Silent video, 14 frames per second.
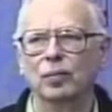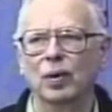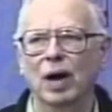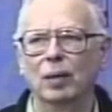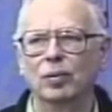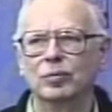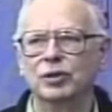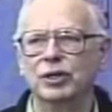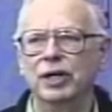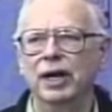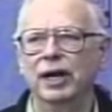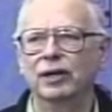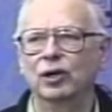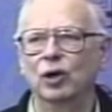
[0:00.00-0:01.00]
problems he
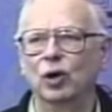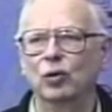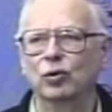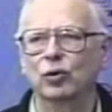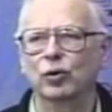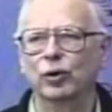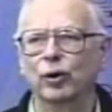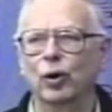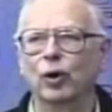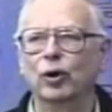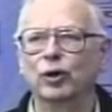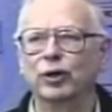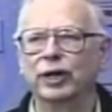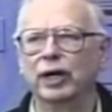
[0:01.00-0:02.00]
had to go through in
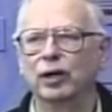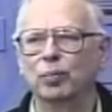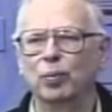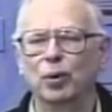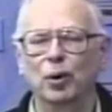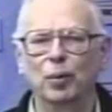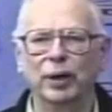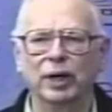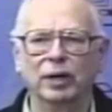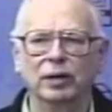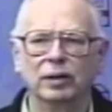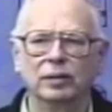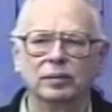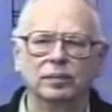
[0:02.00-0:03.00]
order to get a permit.
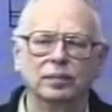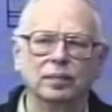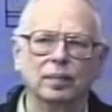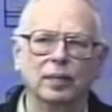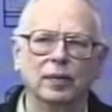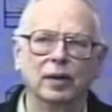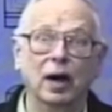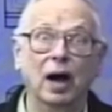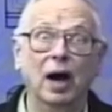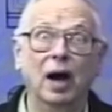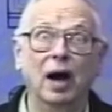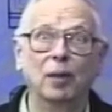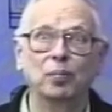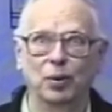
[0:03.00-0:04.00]

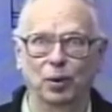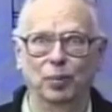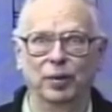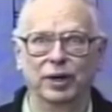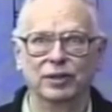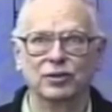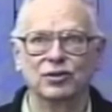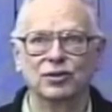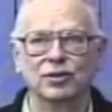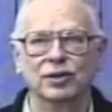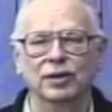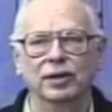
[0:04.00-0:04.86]
Ah, permits.